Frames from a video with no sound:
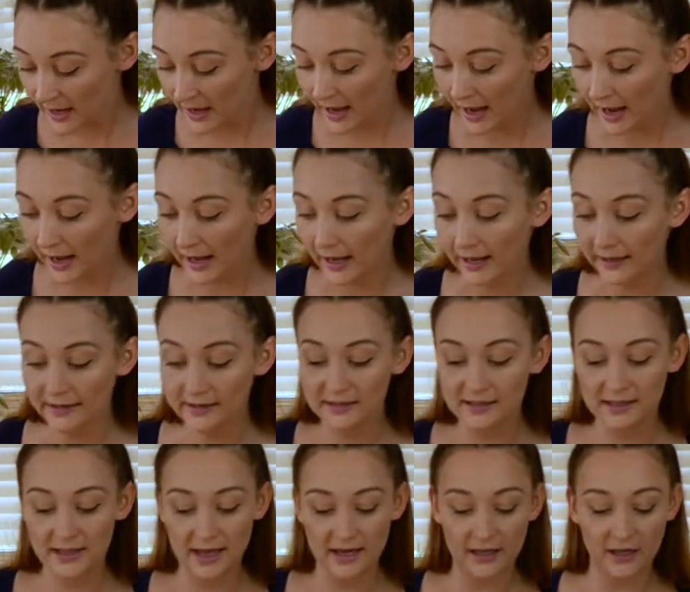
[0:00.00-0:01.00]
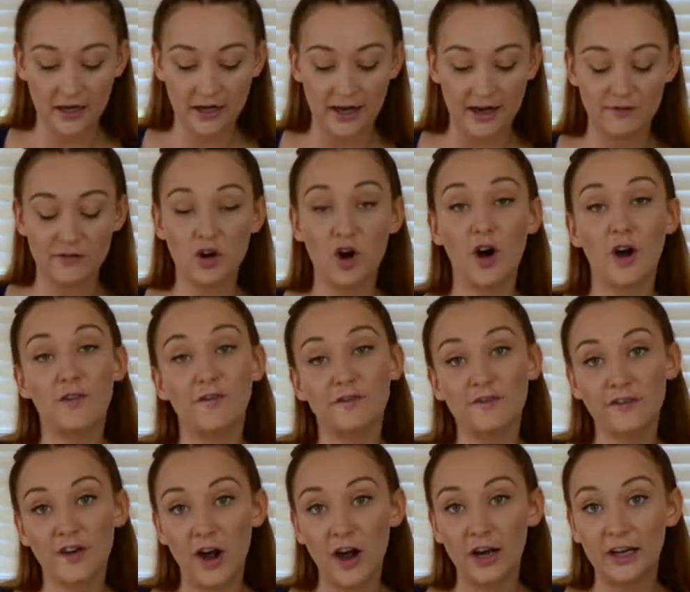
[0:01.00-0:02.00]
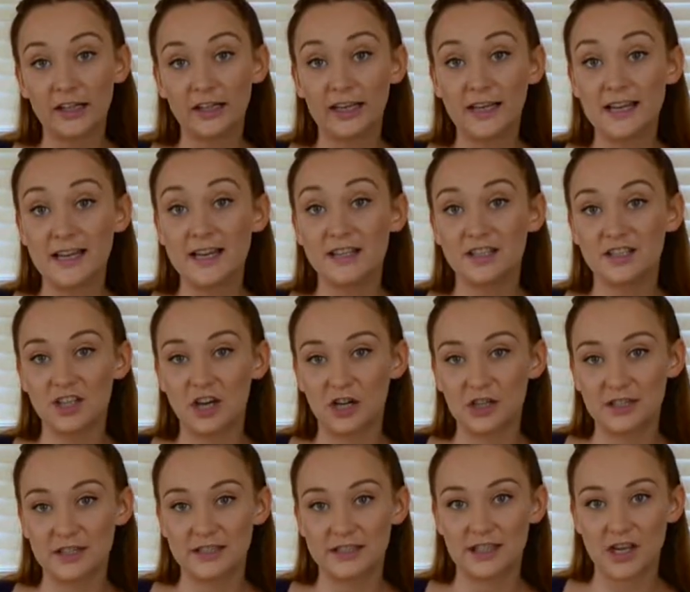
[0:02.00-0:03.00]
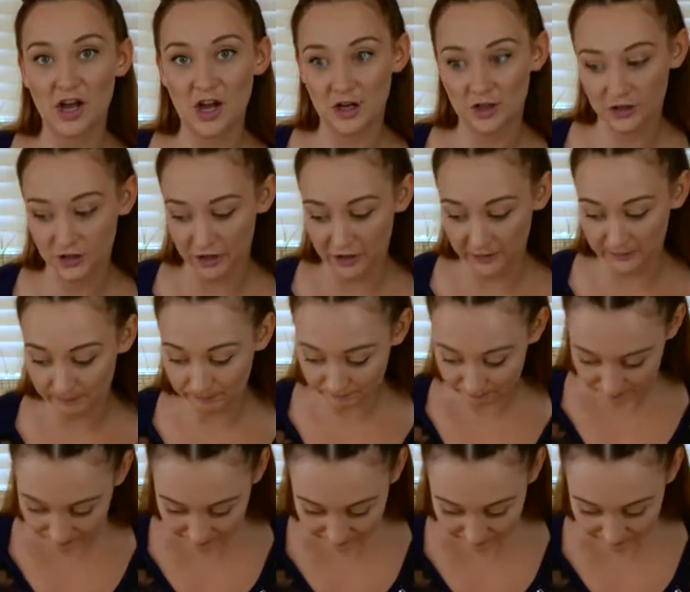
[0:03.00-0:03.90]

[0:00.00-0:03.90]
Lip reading: and then I have got a finely diced onion.